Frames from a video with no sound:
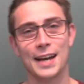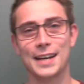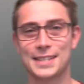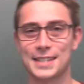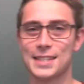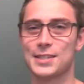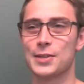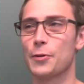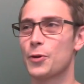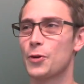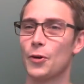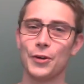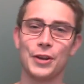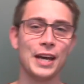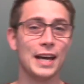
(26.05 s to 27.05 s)
It's the
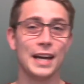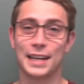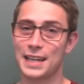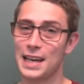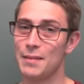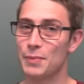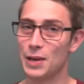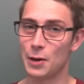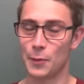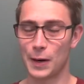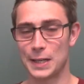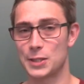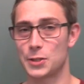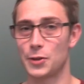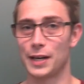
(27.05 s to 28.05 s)
so-called Kepler
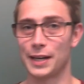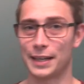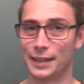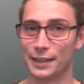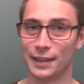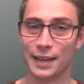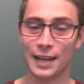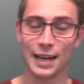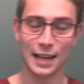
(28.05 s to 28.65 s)
right triangle.